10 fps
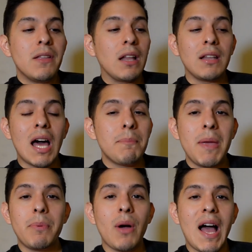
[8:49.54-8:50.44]
a lot of
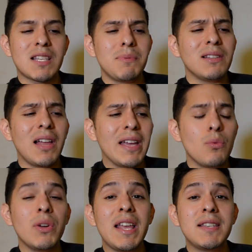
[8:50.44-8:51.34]
people ask me, like,
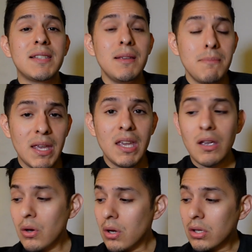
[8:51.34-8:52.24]
when they see me
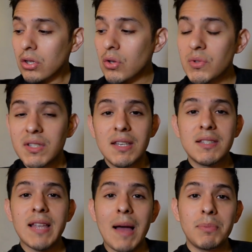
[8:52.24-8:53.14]
use these
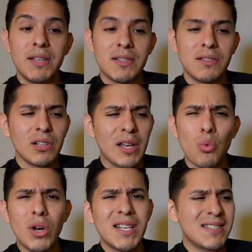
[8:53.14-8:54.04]
tablets, they're like,
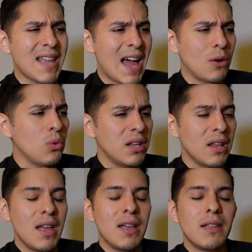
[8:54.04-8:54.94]
what is that? What?
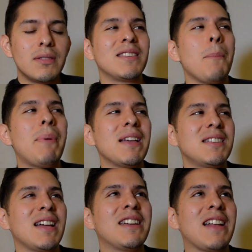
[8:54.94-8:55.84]
The best
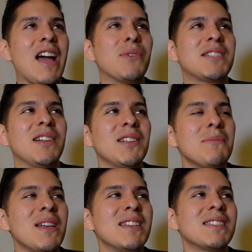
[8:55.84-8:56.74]
thing I could ever tell them
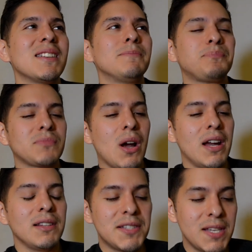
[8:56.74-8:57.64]
is, all
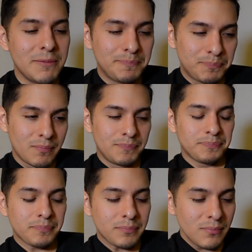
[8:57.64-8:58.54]
right, listen,
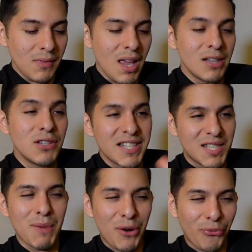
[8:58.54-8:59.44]

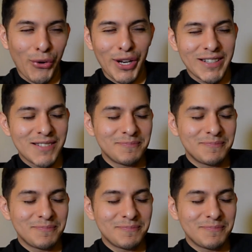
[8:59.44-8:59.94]
my friend.